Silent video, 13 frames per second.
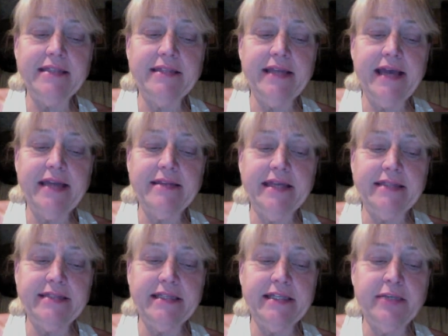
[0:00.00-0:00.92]
that they
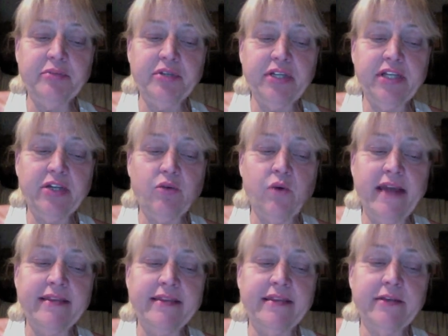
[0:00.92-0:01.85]
didn't put in
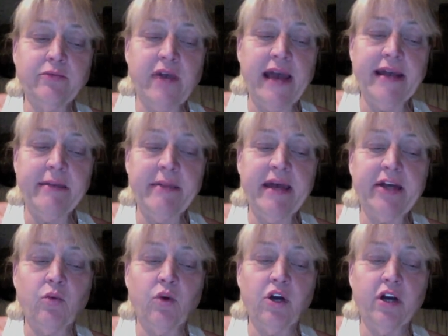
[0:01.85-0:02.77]
quite the right
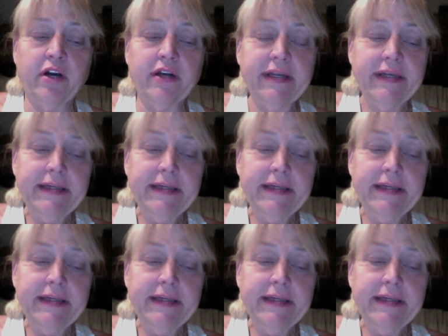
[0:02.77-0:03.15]
amount of work.